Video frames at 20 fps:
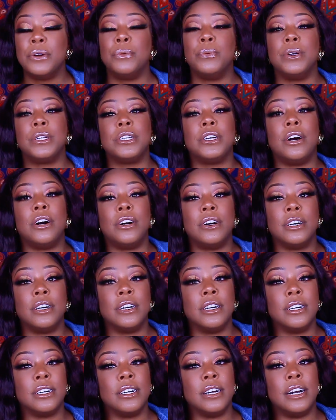which
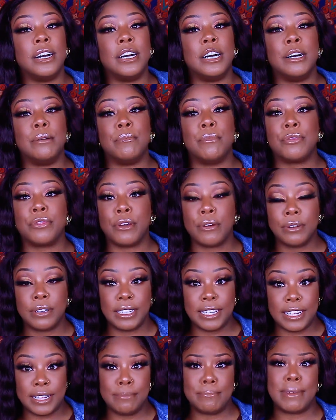are
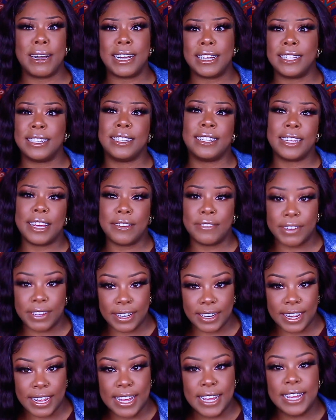
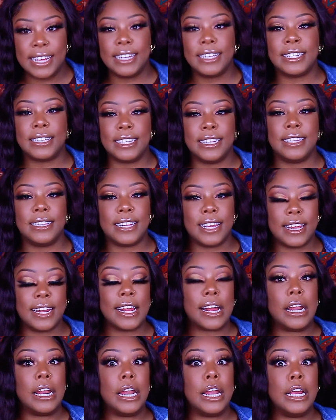13x7
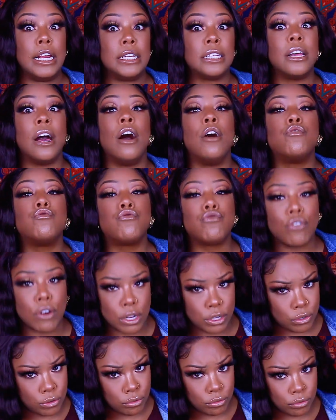synthetic lace
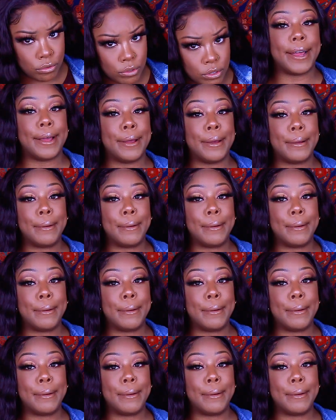frontals.